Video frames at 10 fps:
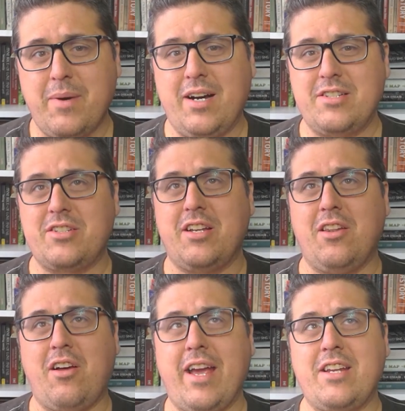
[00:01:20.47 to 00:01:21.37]
much
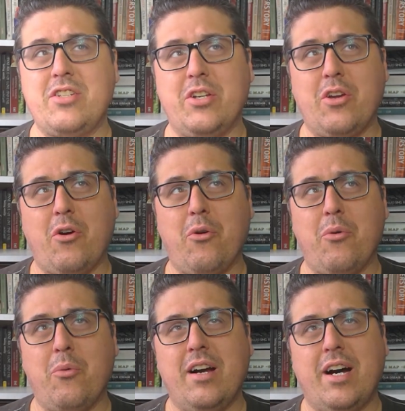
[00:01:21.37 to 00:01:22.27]
like to
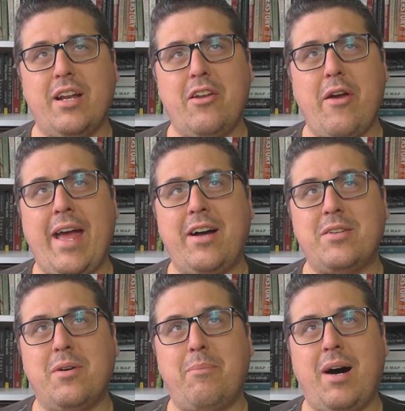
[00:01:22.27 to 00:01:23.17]
go, I don't know, out
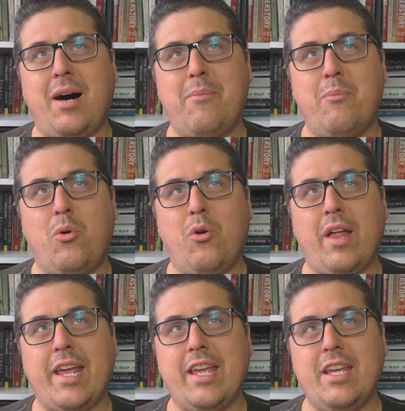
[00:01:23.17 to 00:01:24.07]
to a pub, more
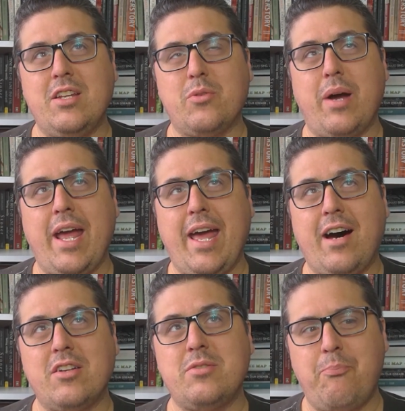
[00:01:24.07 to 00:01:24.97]
like into a
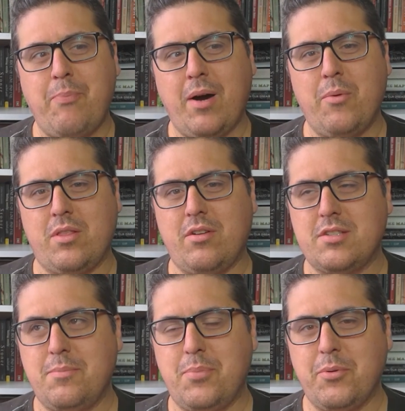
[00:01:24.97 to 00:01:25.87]
house, but with
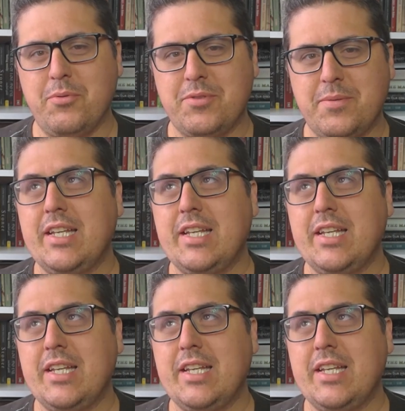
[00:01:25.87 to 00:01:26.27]
lots of booze.